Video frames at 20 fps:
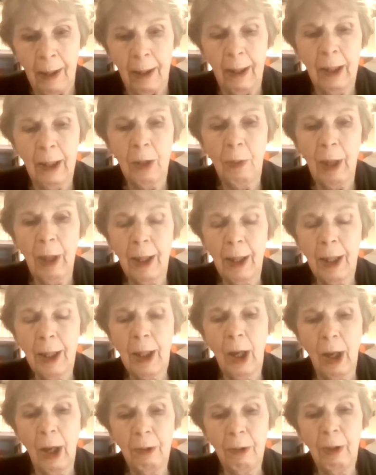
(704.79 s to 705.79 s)
as well as
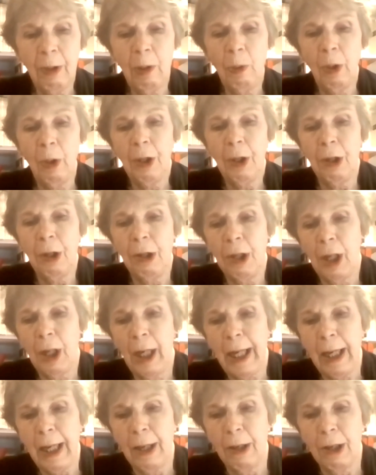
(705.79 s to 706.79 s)
laundry workers,
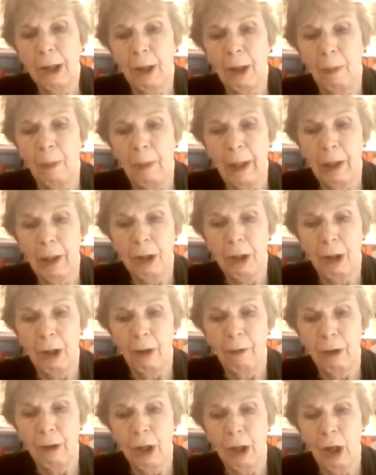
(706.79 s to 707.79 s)
cleaners, and meal
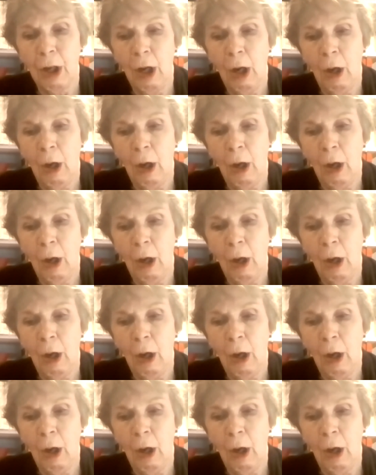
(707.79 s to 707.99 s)
servers,